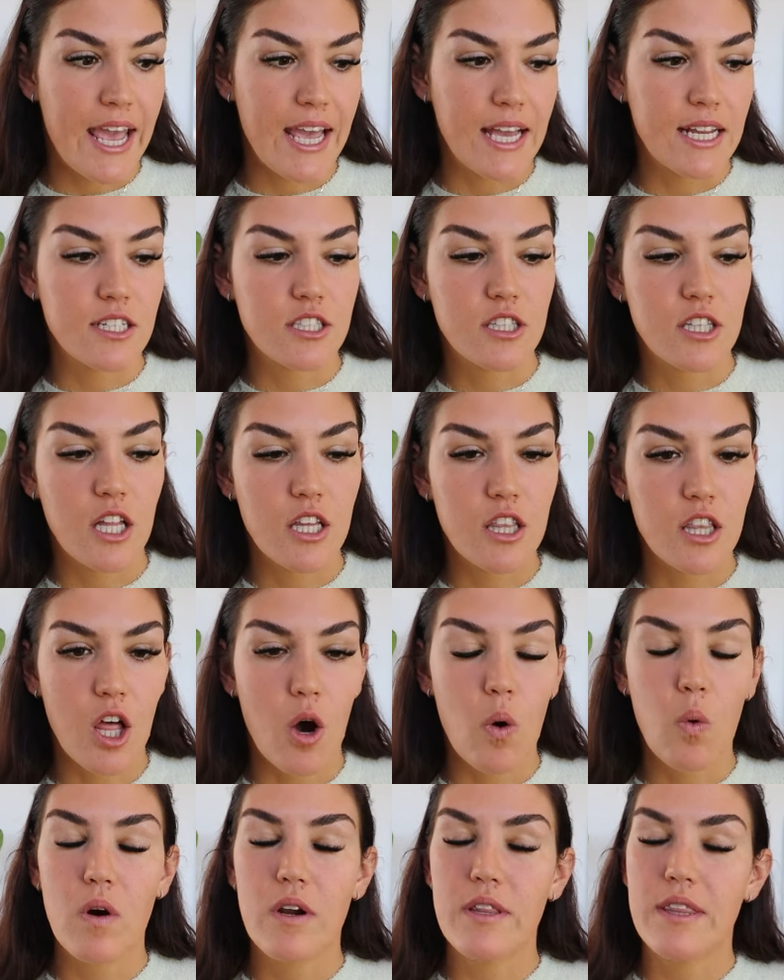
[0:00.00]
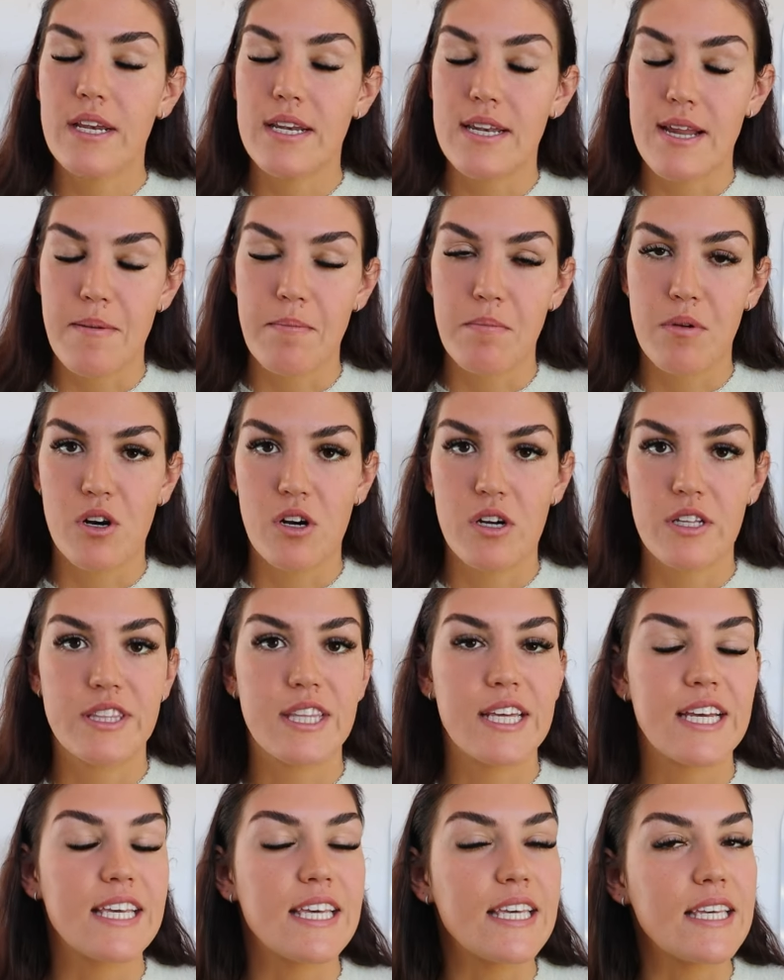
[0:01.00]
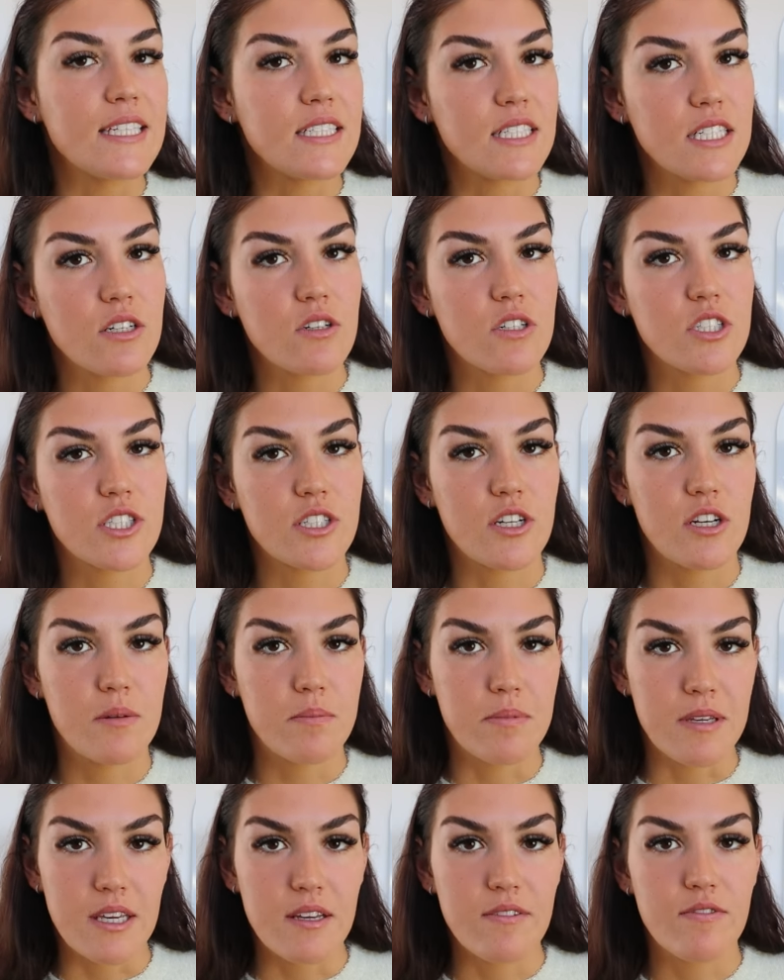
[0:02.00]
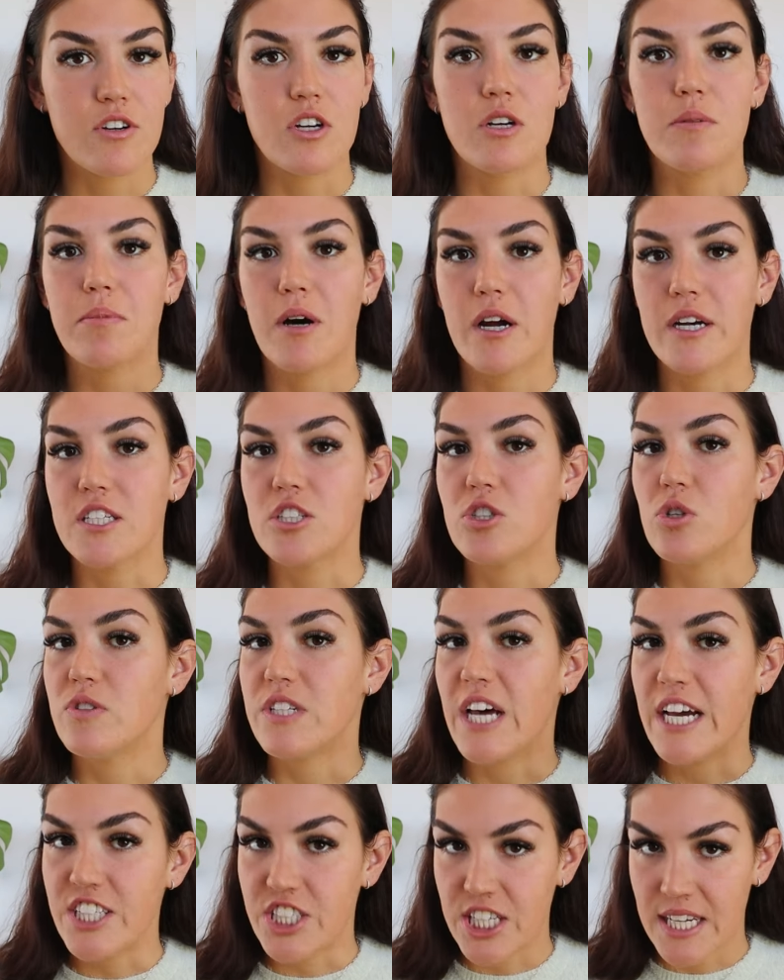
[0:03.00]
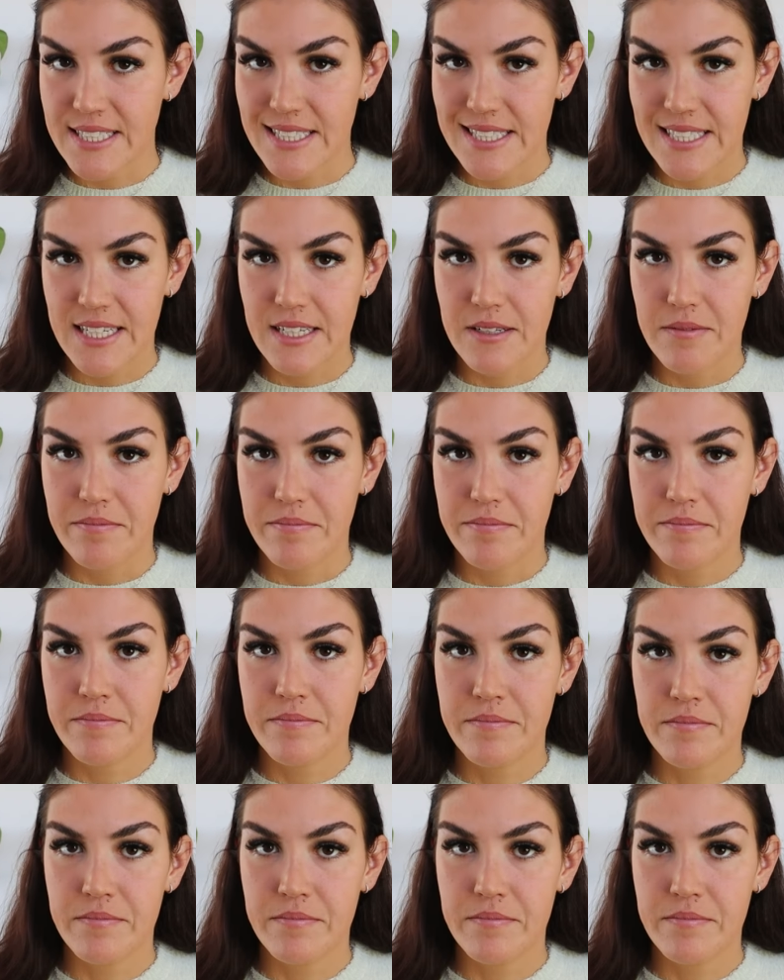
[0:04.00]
and the lower the number, the easier it's going to be for your body to digest it.